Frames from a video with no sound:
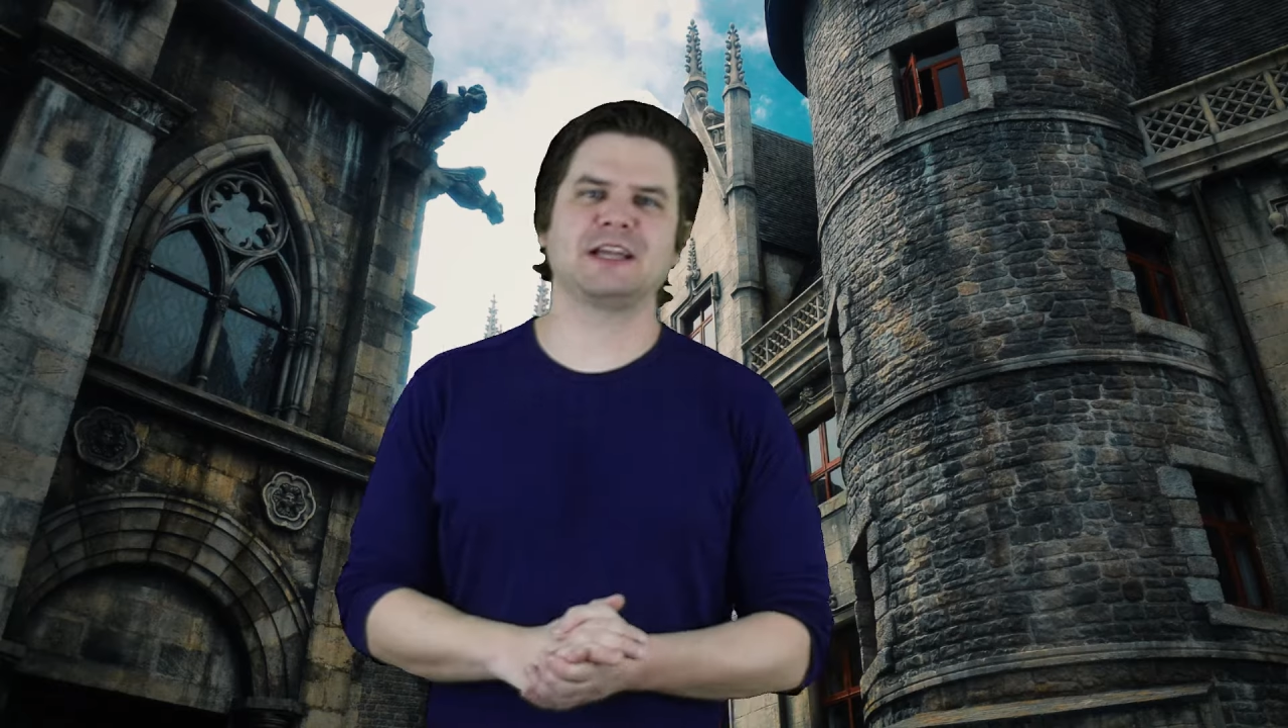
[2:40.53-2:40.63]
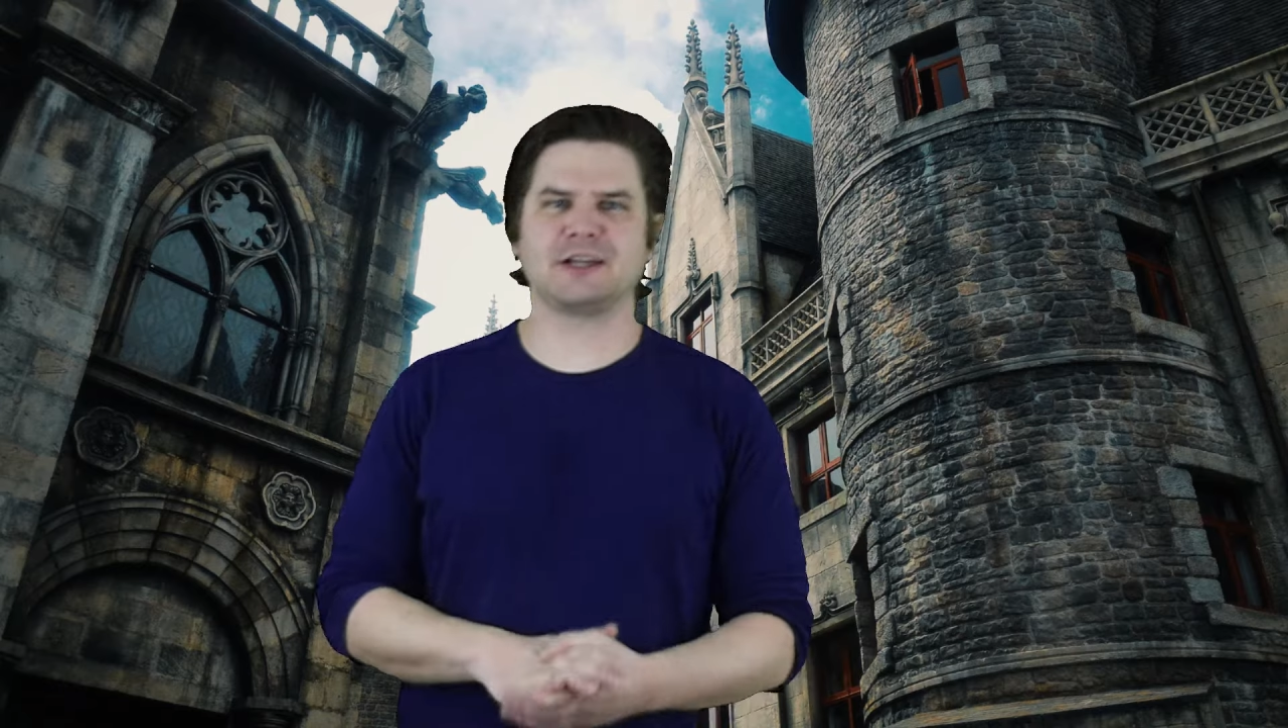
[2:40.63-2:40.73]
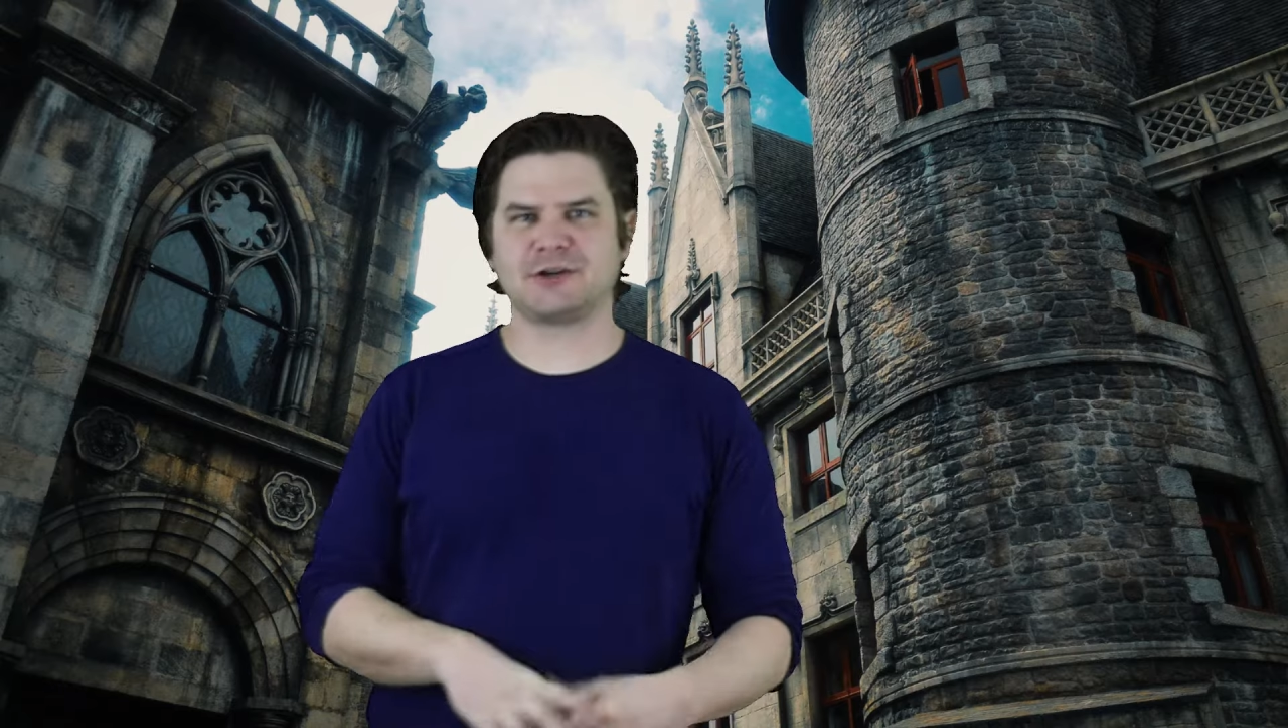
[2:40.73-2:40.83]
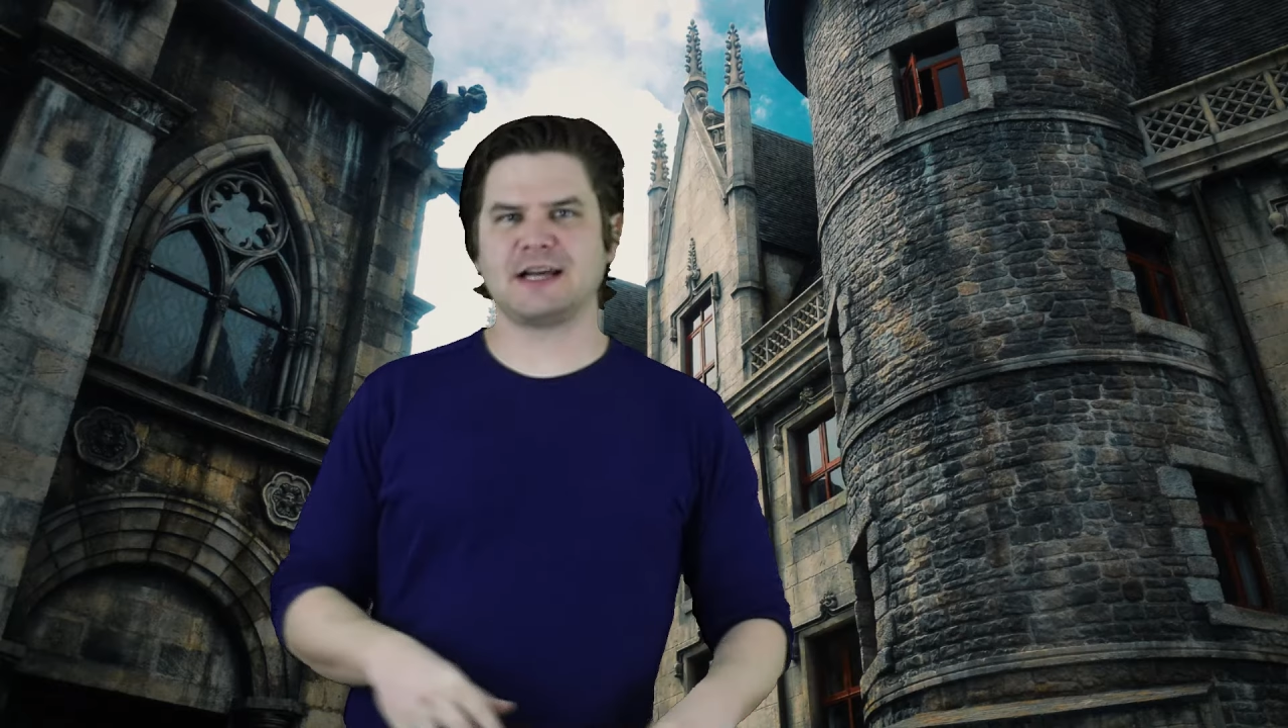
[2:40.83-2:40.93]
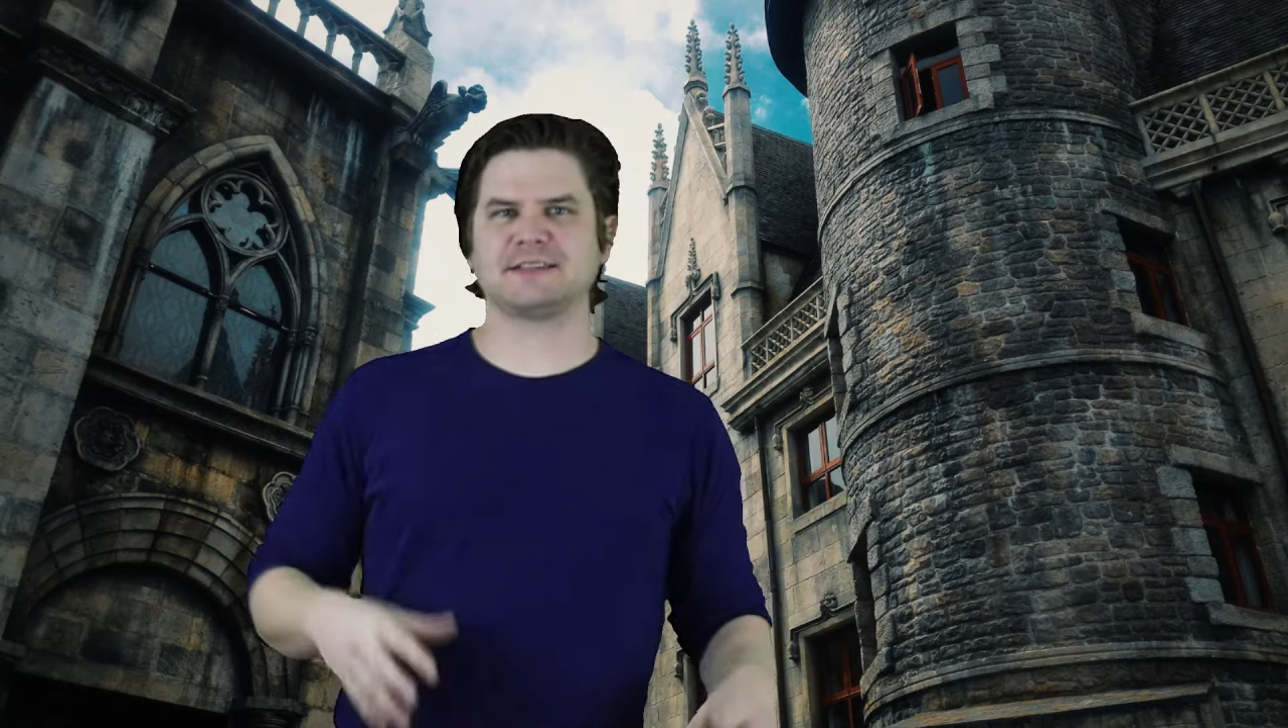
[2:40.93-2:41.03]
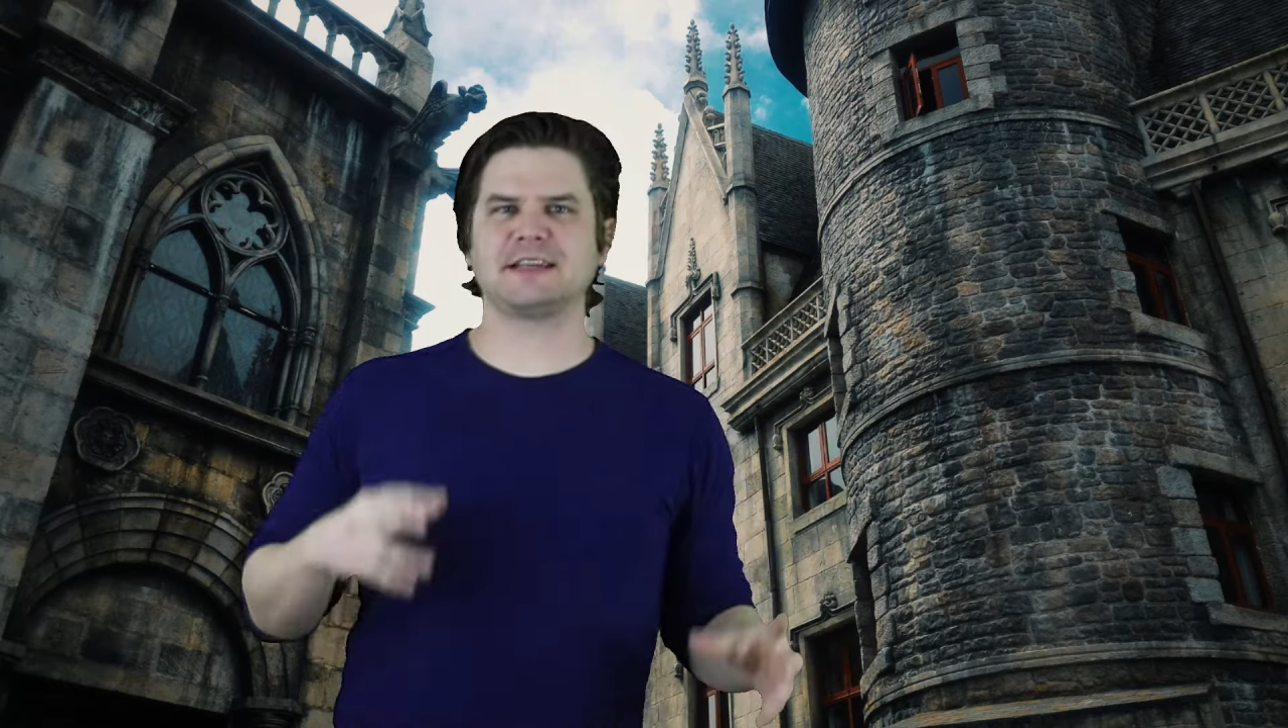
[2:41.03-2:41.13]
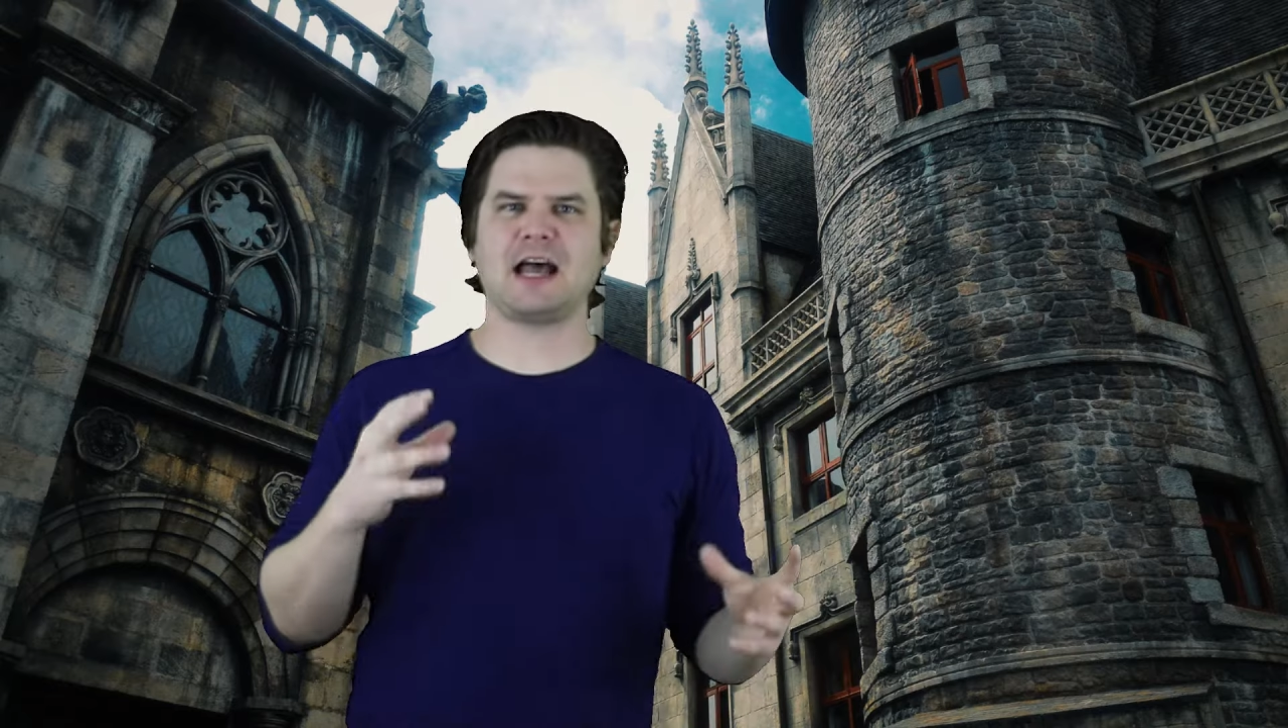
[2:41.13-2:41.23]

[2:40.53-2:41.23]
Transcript: and contrasting,